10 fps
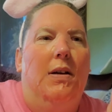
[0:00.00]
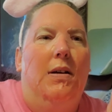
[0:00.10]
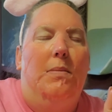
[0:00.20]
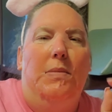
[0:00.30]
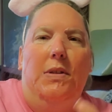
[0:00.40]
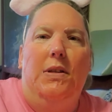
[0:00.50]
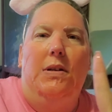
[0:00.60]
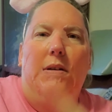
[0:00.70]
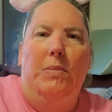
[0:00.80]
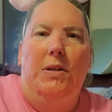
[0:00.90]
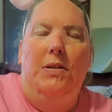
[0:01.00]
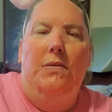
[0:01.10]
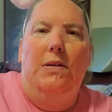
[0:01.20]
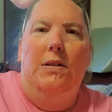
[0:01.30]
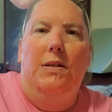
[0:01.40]
They're going to be
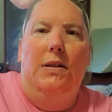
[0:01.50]
doing the